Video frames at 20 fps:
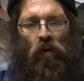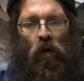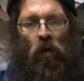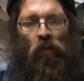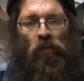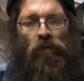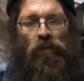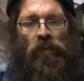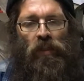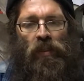
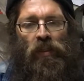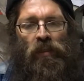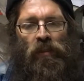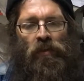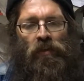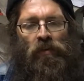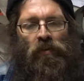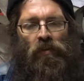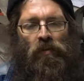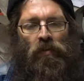Over the
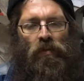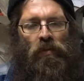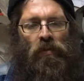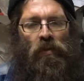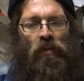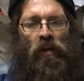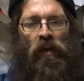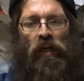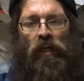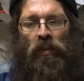years,
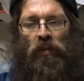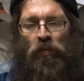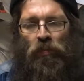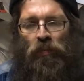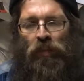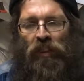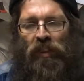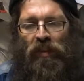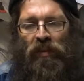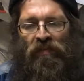there has
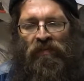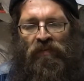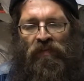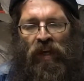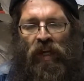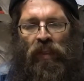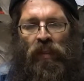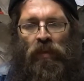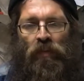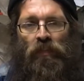been
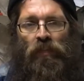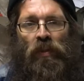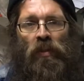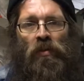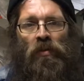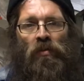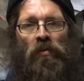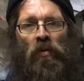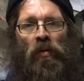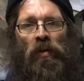developed a
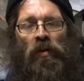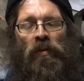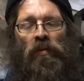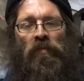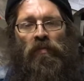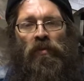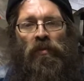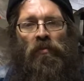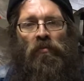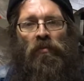sort
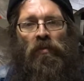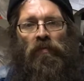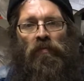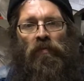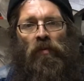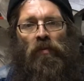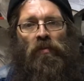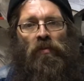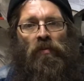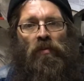of
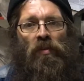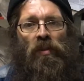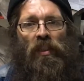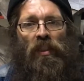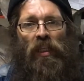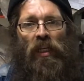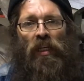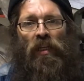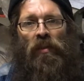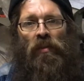universal
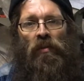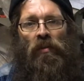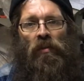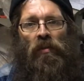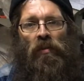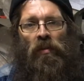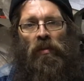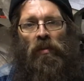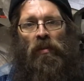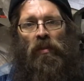
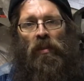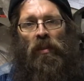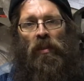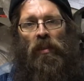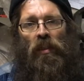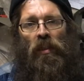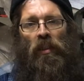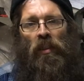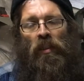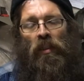standard,
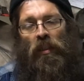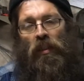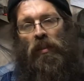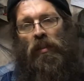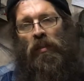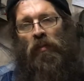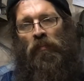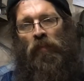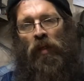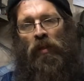at
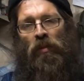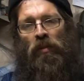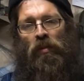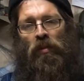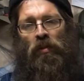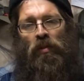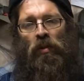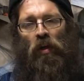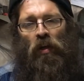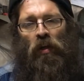least amongst
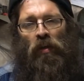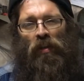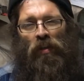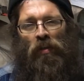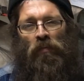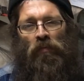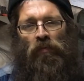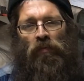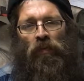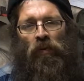the
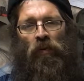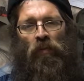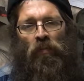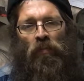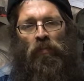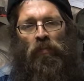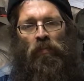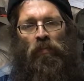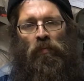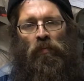shoftim
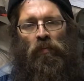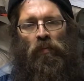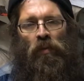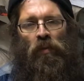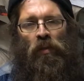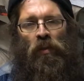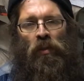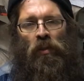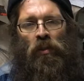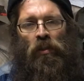from
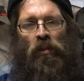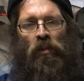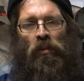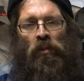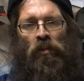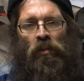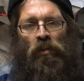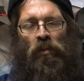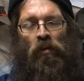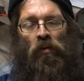the
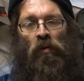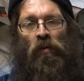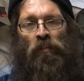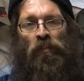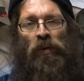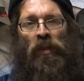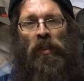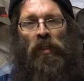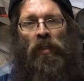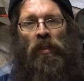
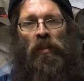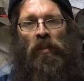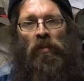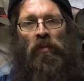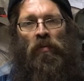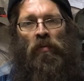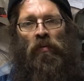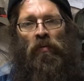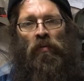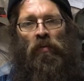European
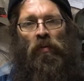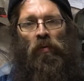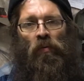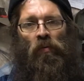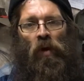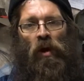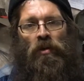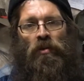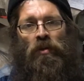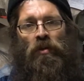or
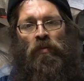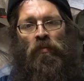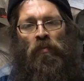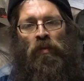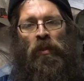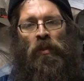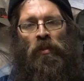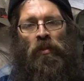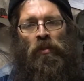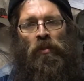Russian
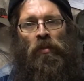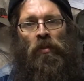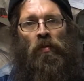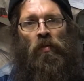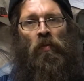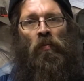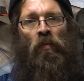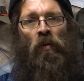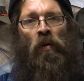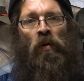regions of
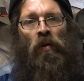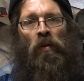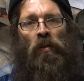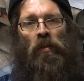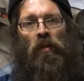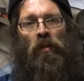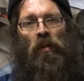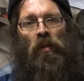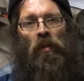the world.